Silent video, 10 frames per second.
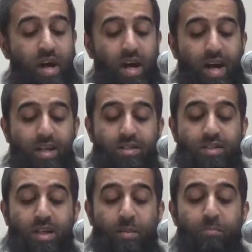and
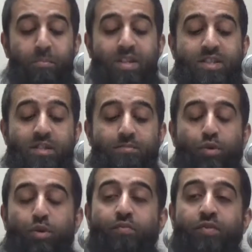
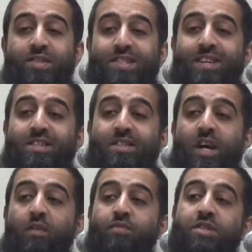metamorphosis
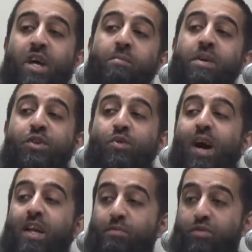of some into
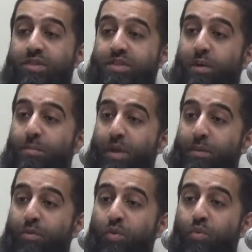animals. Some
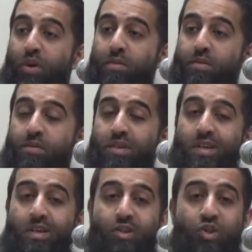people will
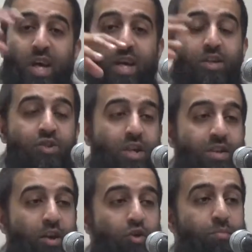change
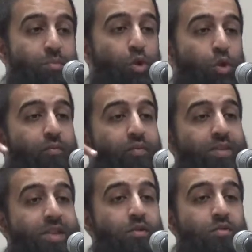and they'll morph
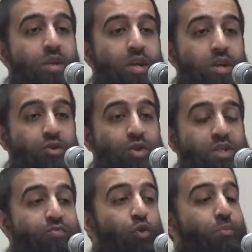and they'll
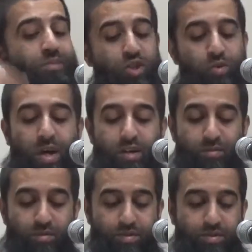transform into
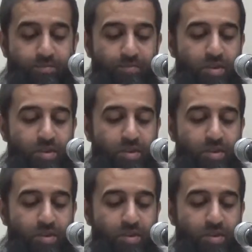animals.